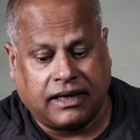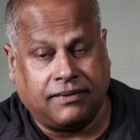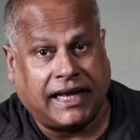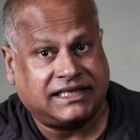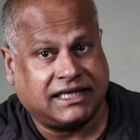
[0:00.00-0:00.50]

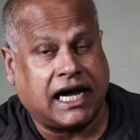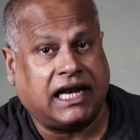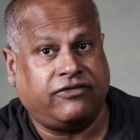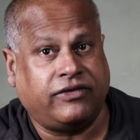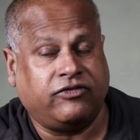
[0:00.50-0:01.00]
That's the
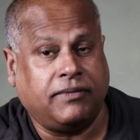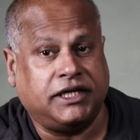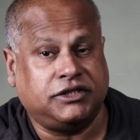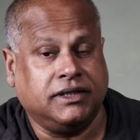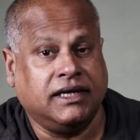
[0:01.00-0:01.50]
kind of
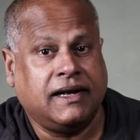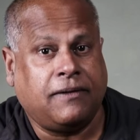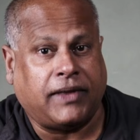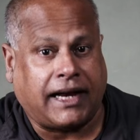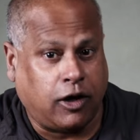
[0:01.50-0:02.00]
information
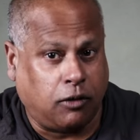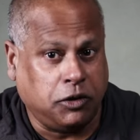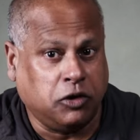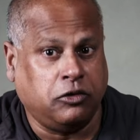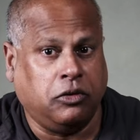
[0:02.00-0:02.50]
that I
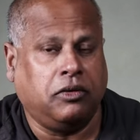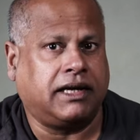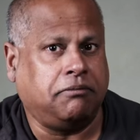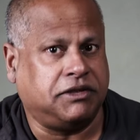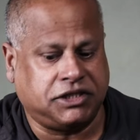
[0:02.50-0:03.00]
hope you
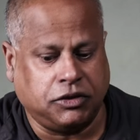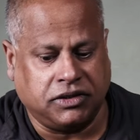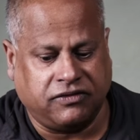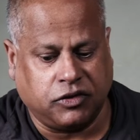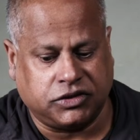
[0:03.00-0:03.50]
can pursue
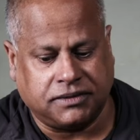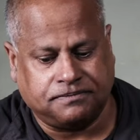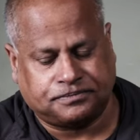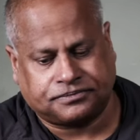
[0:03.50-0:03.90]
in the future.